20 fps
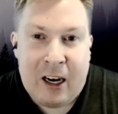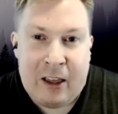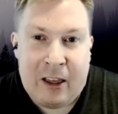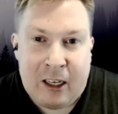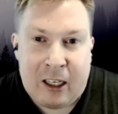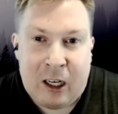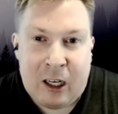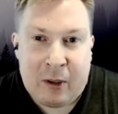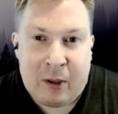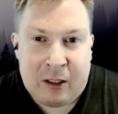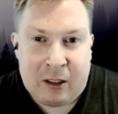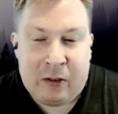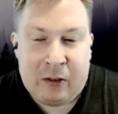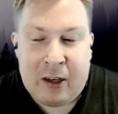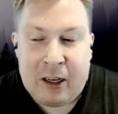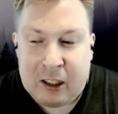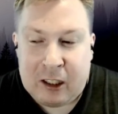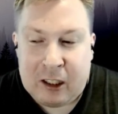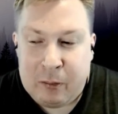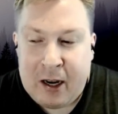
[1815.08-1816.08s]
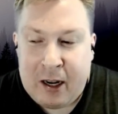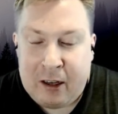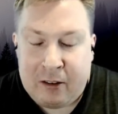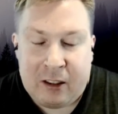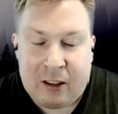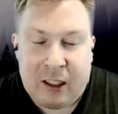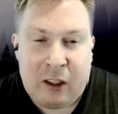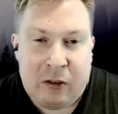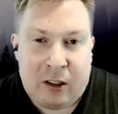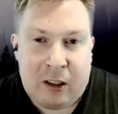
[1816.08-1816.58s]
think I must have had some
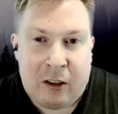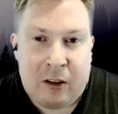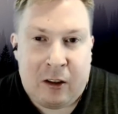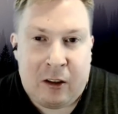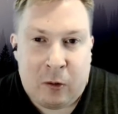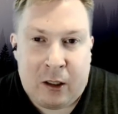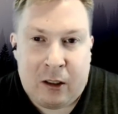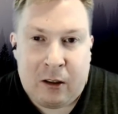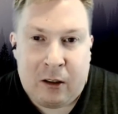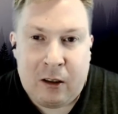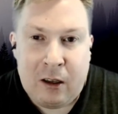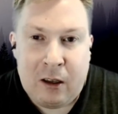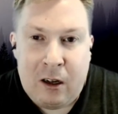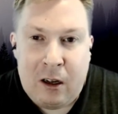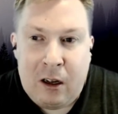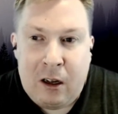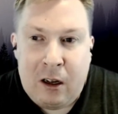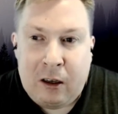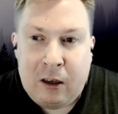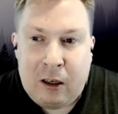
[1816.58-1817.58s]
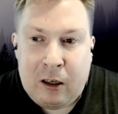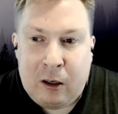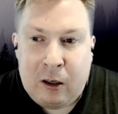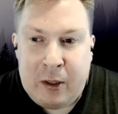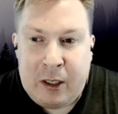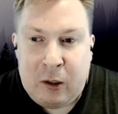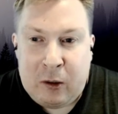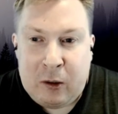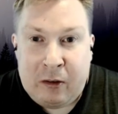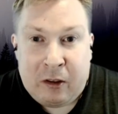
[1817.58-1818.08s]
past lives there as well.
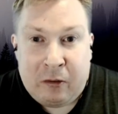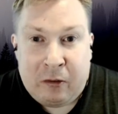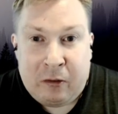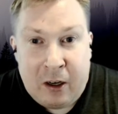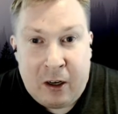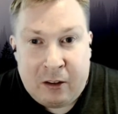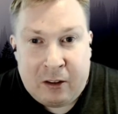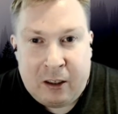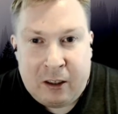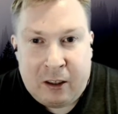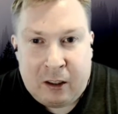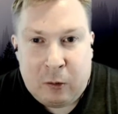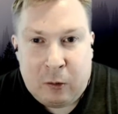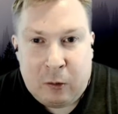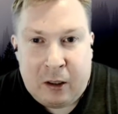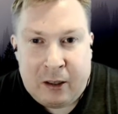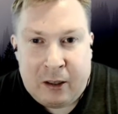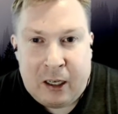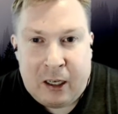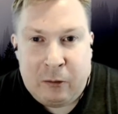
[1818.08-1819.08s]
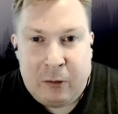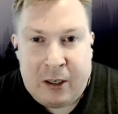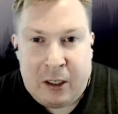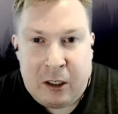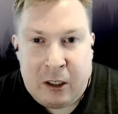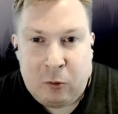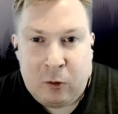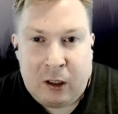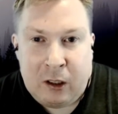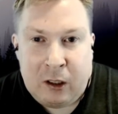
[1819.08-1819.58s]
We do have some friends there as well that we
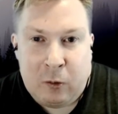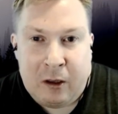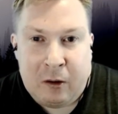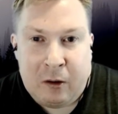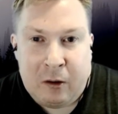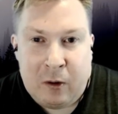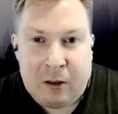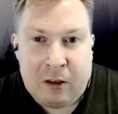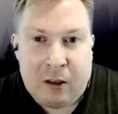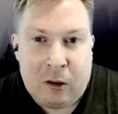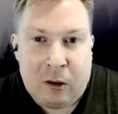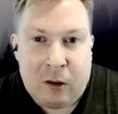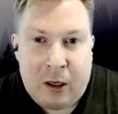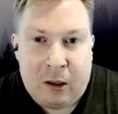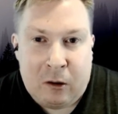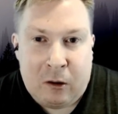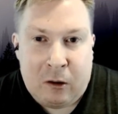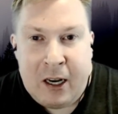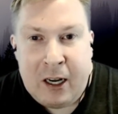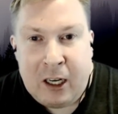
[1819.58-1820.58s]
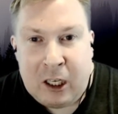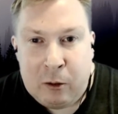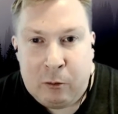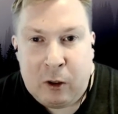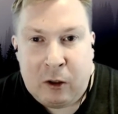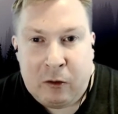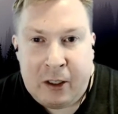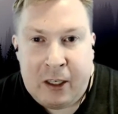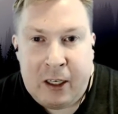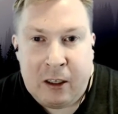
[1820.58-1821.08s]
do work with once in a while when they come
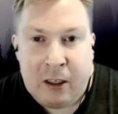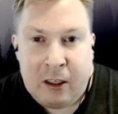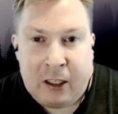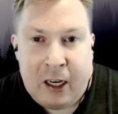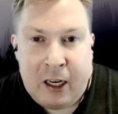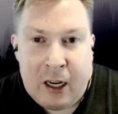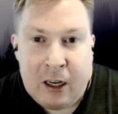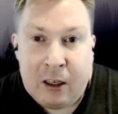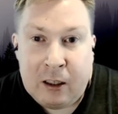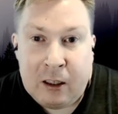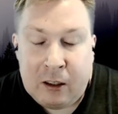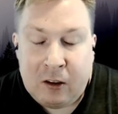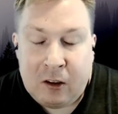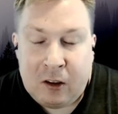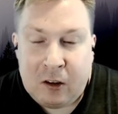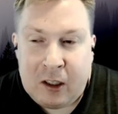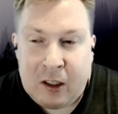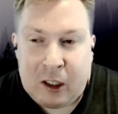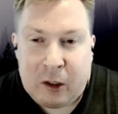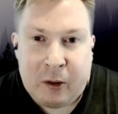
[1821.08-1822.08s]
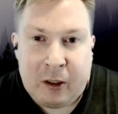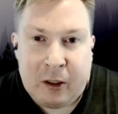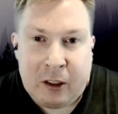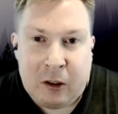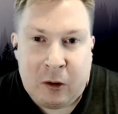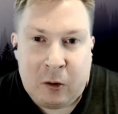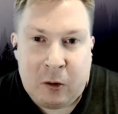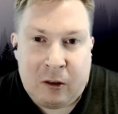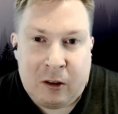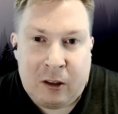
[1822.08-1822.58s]
over here to Canada. So that's pretty
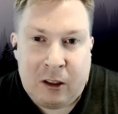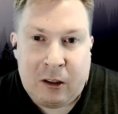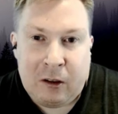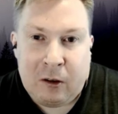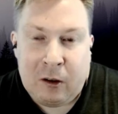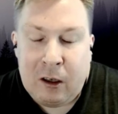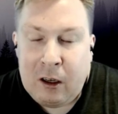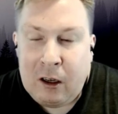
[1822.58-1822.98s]
cool too.